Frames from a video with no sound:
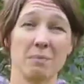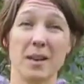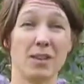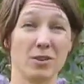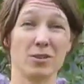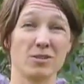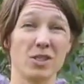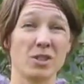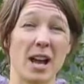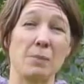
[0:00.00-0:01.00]
make your
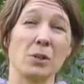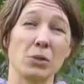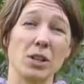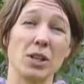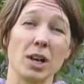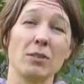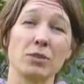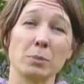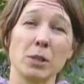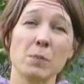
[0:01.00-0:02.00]
time there really
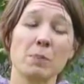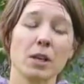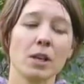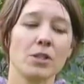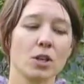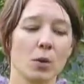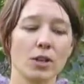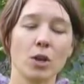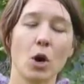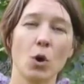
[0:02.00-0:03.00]
uncomfortable. So
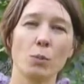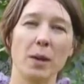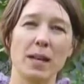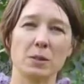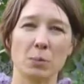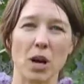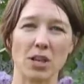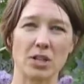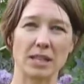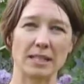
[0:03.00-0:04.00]
in the home base
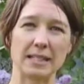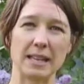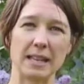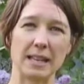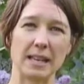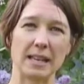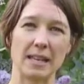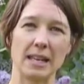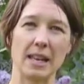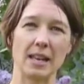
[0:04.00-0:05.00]
project link
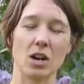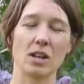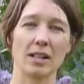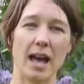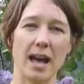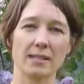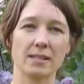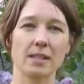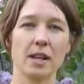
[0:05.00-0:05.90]
in our class,